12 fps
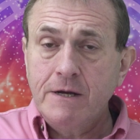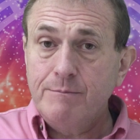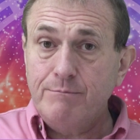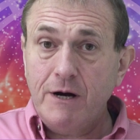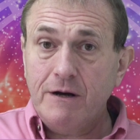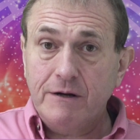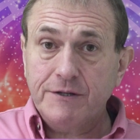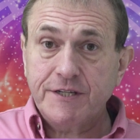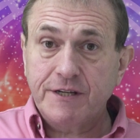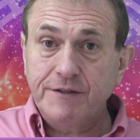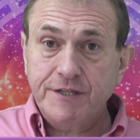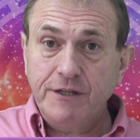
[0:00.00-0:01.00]
Mars
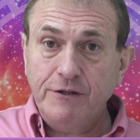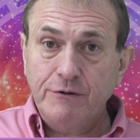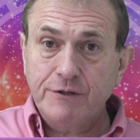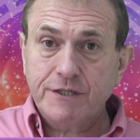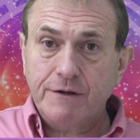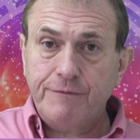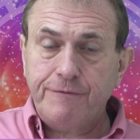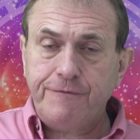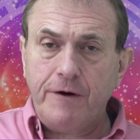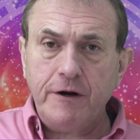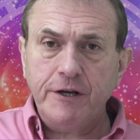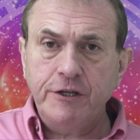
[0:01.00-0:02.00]
continues to
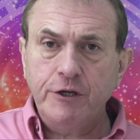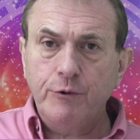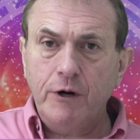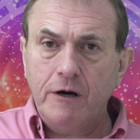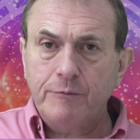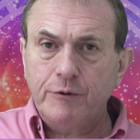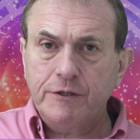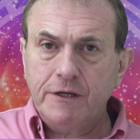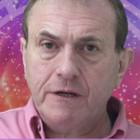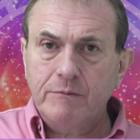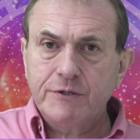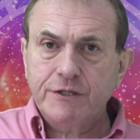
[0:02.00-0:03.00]
fire you up when it
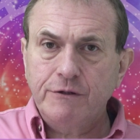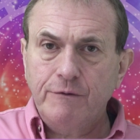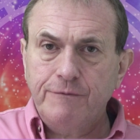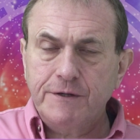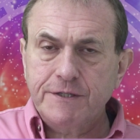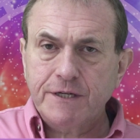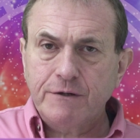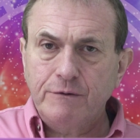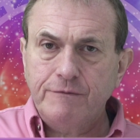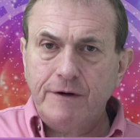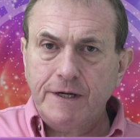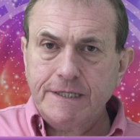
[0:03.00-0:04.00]
comes to your physical
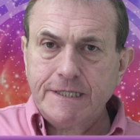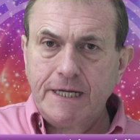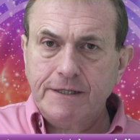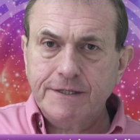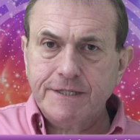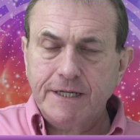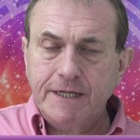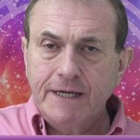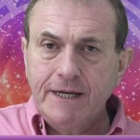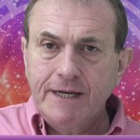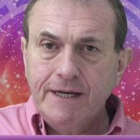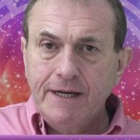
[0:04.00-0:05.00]
vitality,
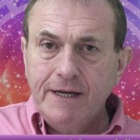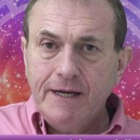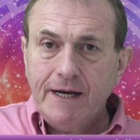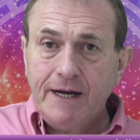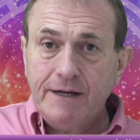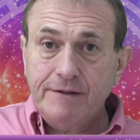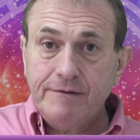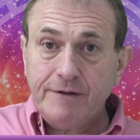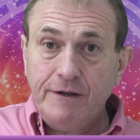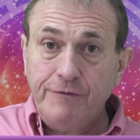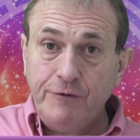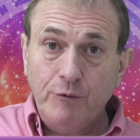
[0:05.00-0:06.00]
and
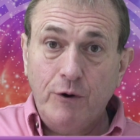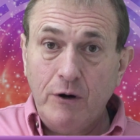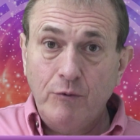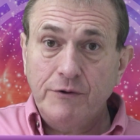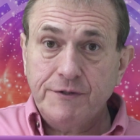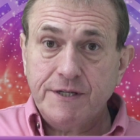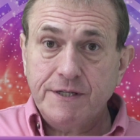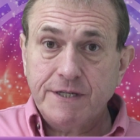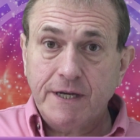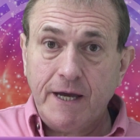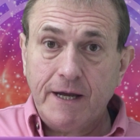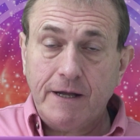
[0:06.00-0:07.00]
if you are wanting to
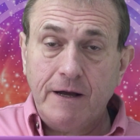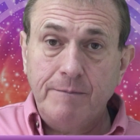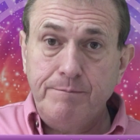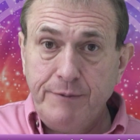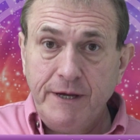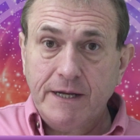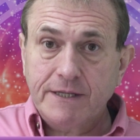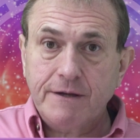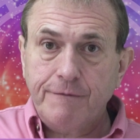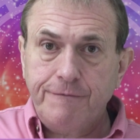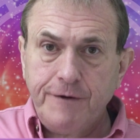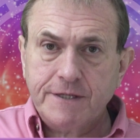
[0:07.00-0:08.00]
get a bit
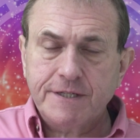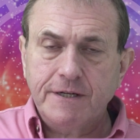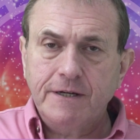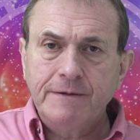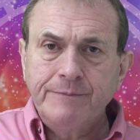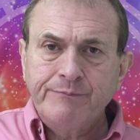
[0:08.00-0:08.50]
fitter